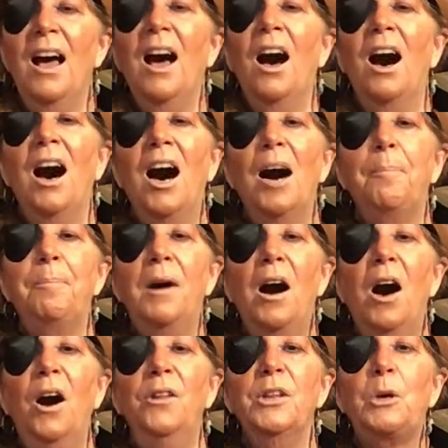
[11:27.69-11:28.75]
Up
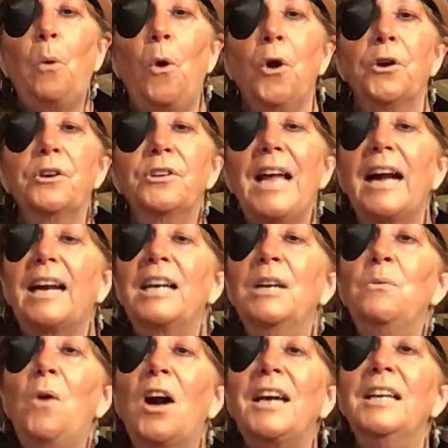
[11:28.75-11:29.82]
on the quarterdeck and
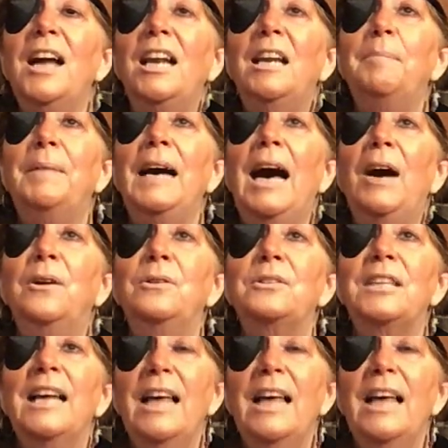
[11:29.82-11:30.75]
walking all about,